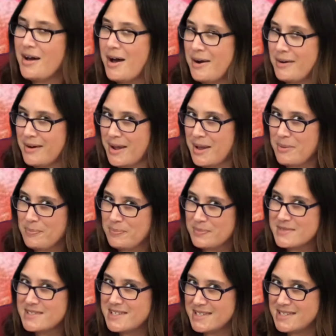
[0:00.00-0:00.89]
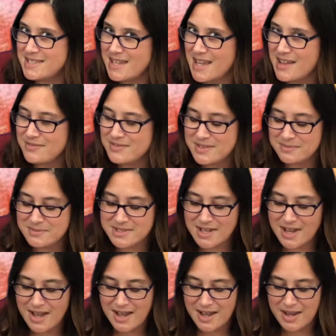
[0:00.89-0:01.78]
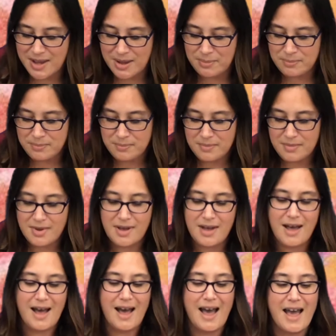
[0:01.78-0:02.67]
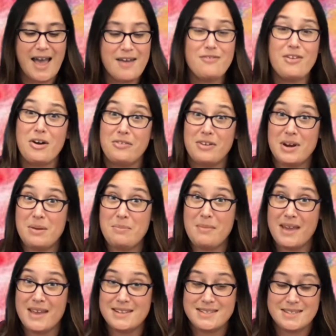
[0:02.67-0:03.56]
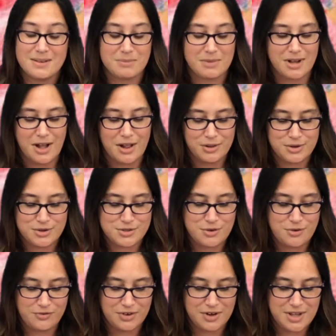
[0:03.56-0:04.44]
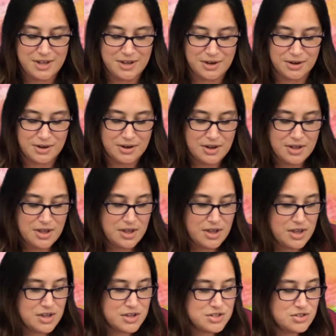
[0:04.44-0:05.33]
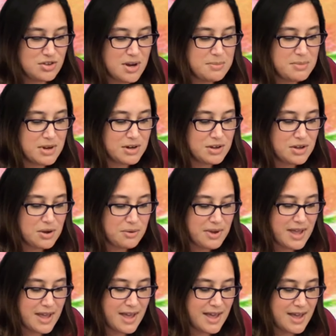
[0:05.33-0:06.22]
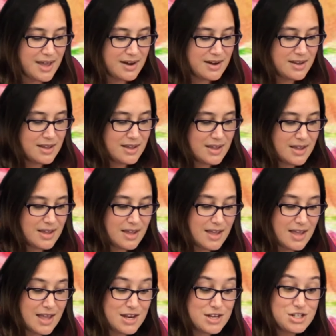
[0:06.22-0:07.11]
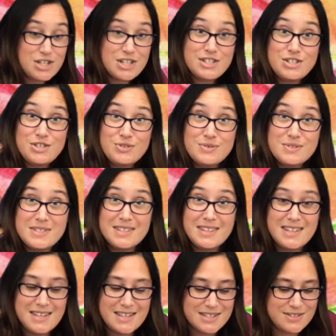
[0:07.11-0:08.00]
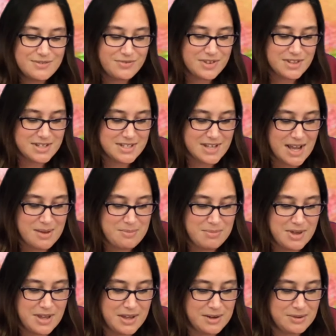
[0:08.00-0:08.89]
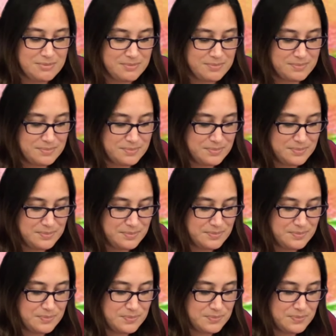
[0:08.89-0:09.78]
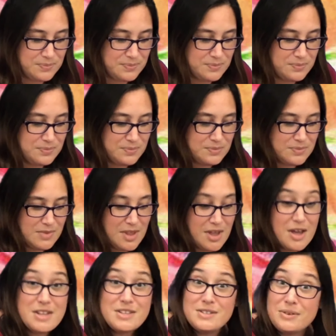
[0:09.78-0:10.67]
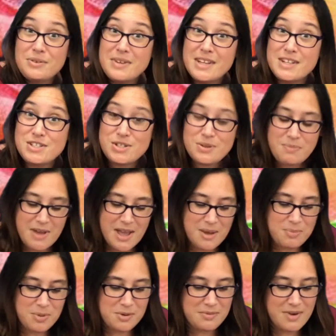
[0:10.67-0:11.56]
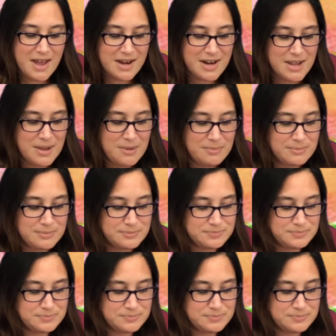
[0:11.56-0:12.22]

All right, to save some time, I've already made some colors over here. So I'm gonna go ahead and just use these for the time being. So get your paper ready.